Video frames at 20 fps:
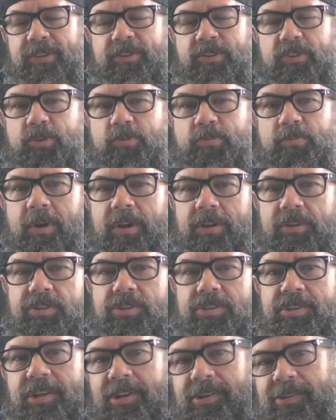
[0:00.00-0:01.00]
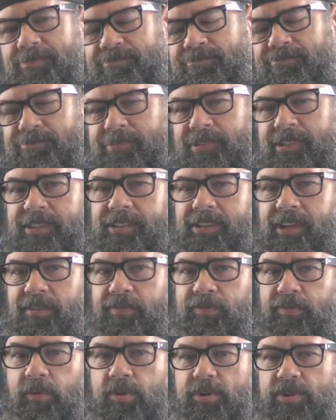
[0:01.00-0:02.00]
too much. So
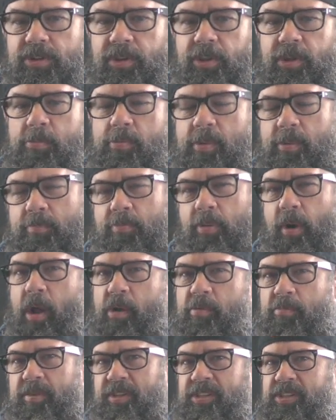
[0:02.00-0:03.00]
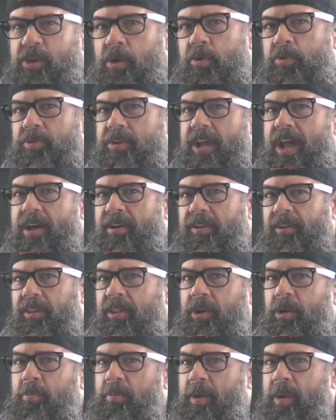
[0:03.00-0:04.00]
unfortunately, we'd probably be toned down a
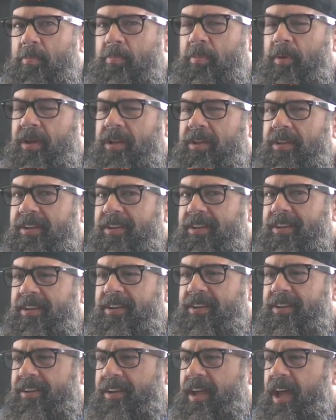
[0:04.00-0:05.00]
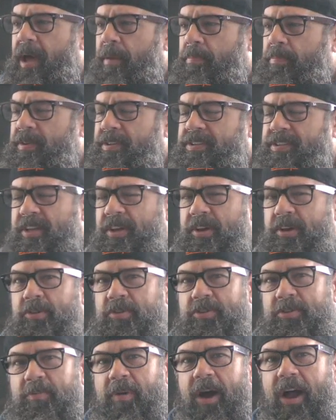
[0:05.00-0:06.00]
little bit, but Happy
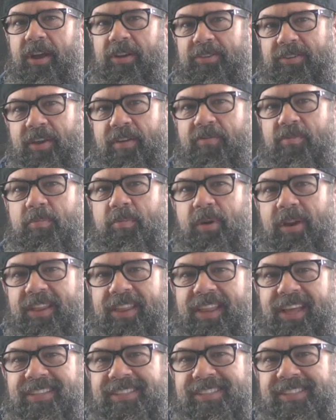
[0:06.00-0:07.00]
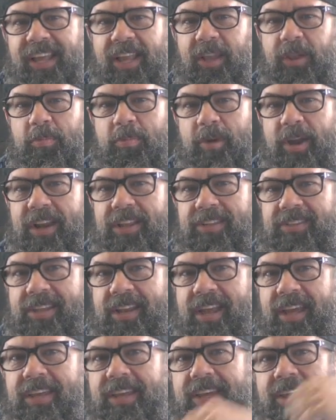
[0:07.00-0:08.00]
Cinco de Mayo to everybody that's celebrating
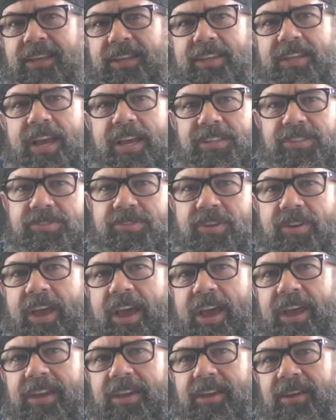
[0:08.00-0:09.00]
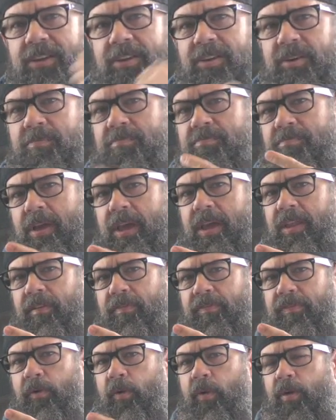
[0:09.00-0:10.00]
today. Yesterday, May the
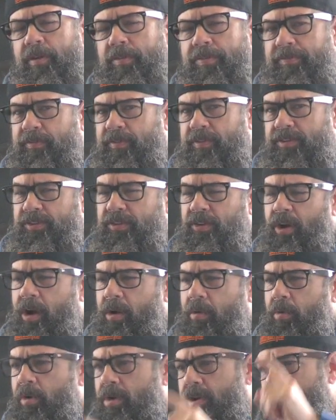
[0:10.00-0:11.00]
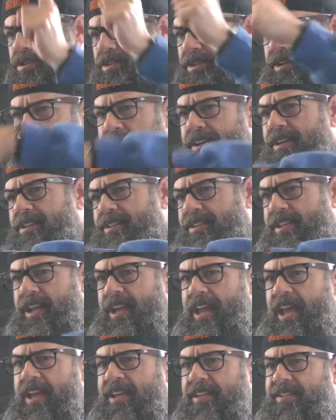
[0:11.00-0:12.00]
4th for Star Wars.
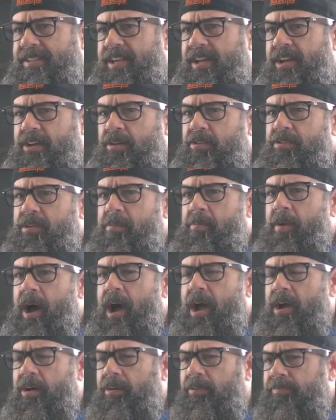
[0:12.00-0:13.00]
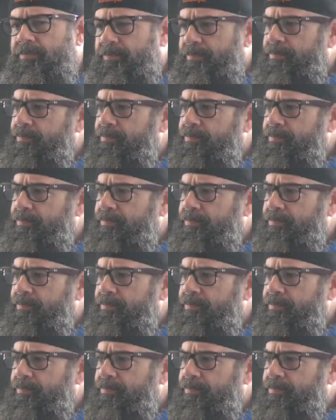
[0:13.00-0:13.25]
Today, Cinco de Mayo.